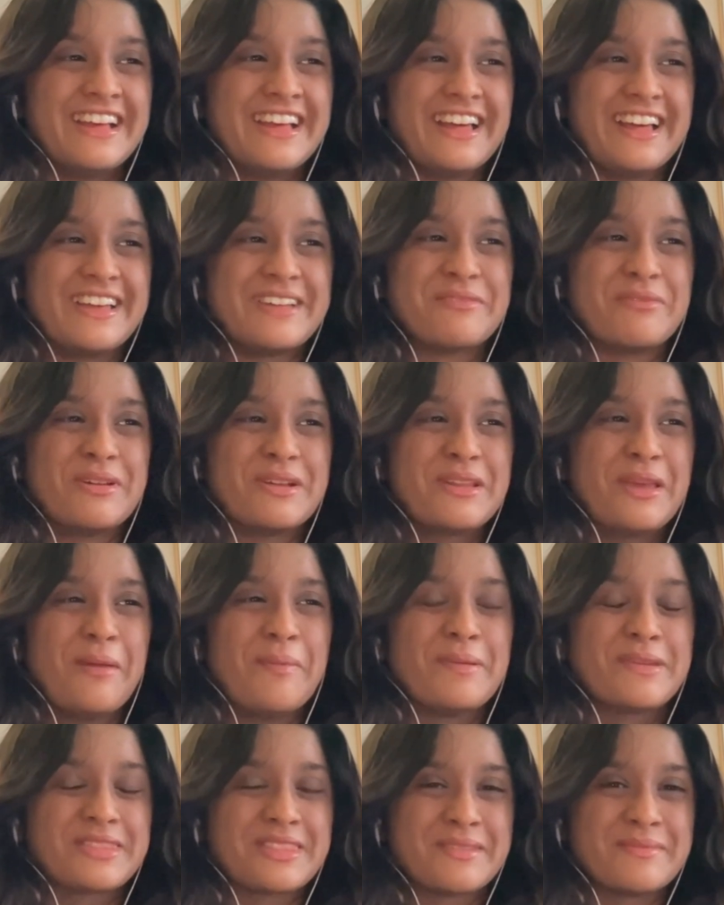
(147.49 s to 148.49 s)
And when you
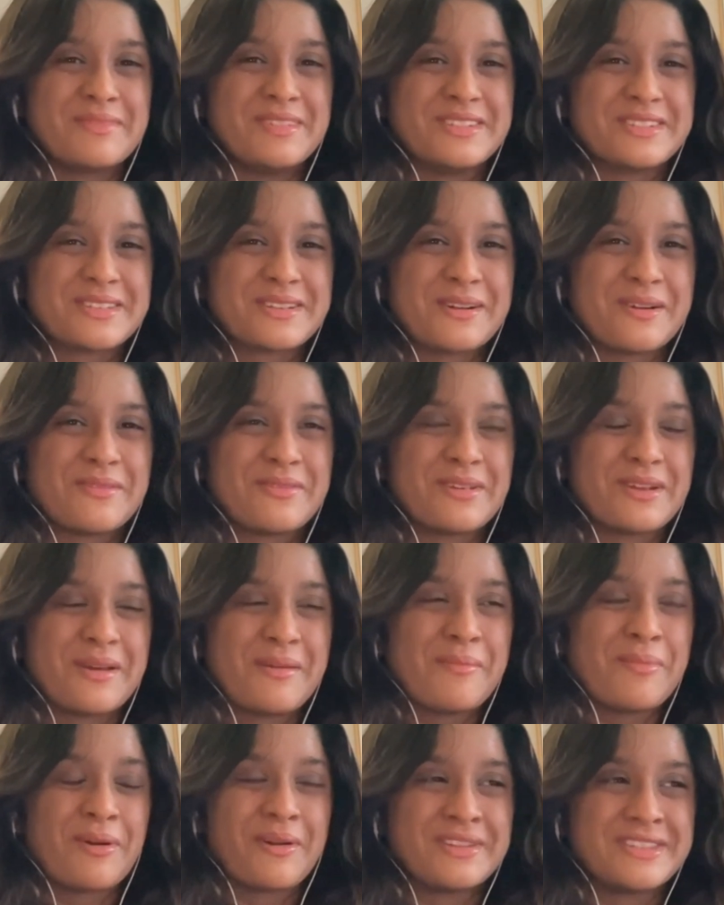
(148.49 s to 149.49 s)
put the music over
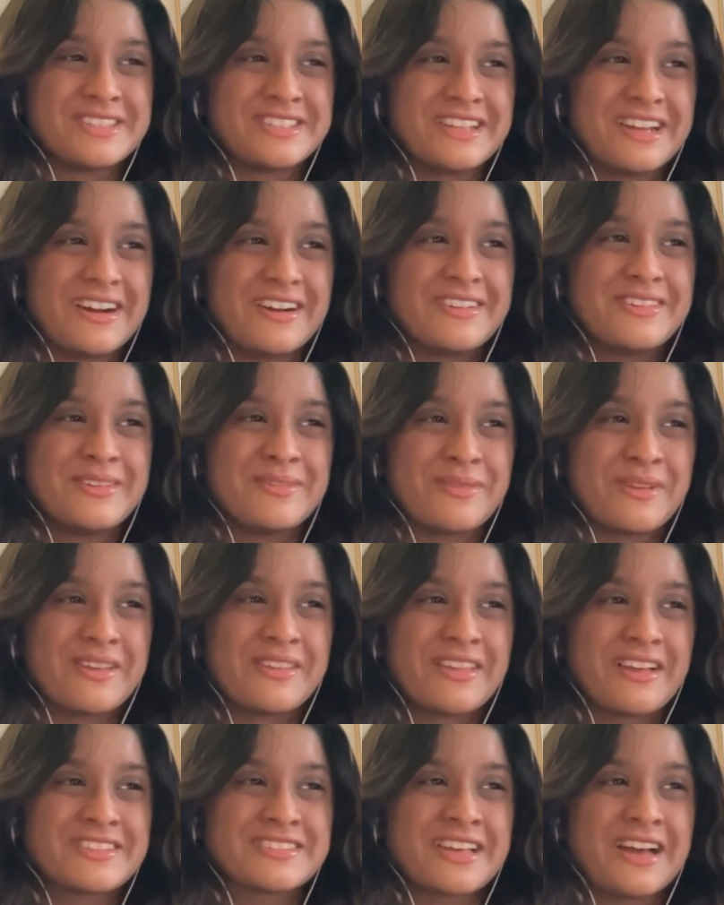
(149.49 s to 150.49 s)
and point it out, you
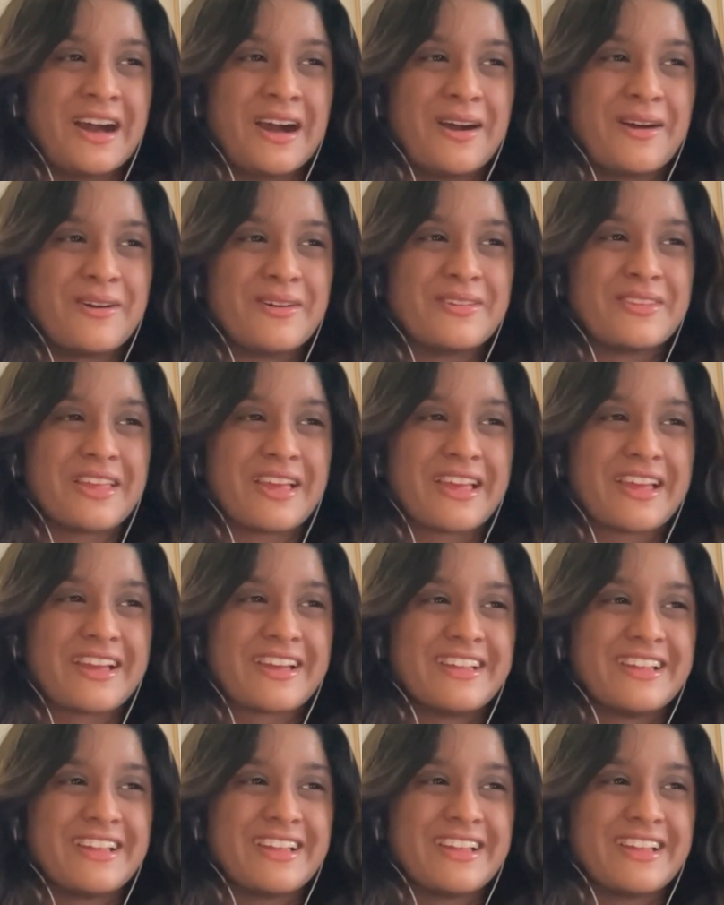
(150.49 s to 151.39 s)
realize how like,